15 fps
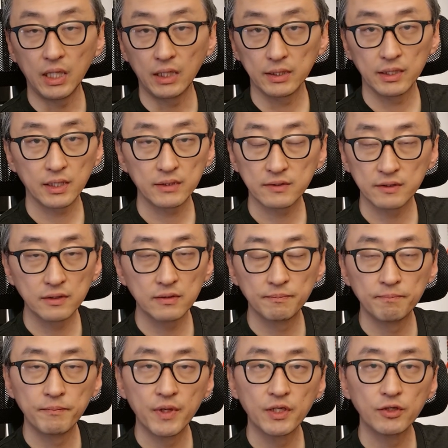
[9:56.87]
And that's it.
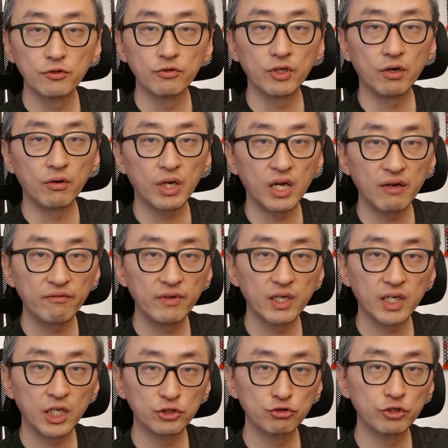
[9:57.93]
You now have a
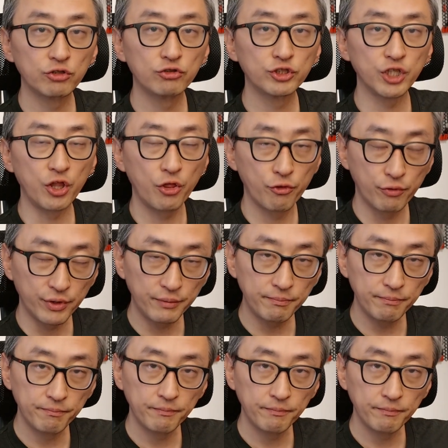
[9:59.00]
Gaggiuino Gen 3